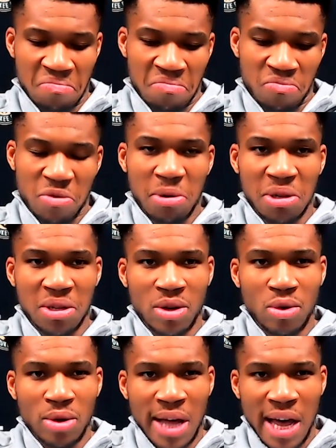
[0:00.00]
we're building
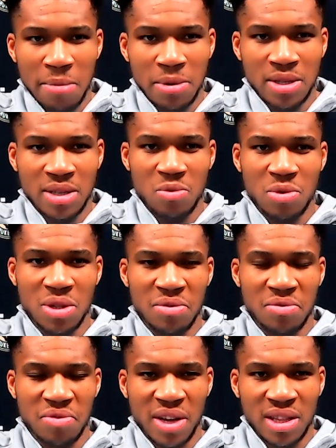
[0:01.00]
good habits, and we're
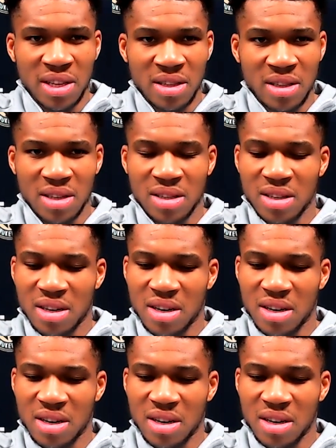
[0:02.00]
defending, and,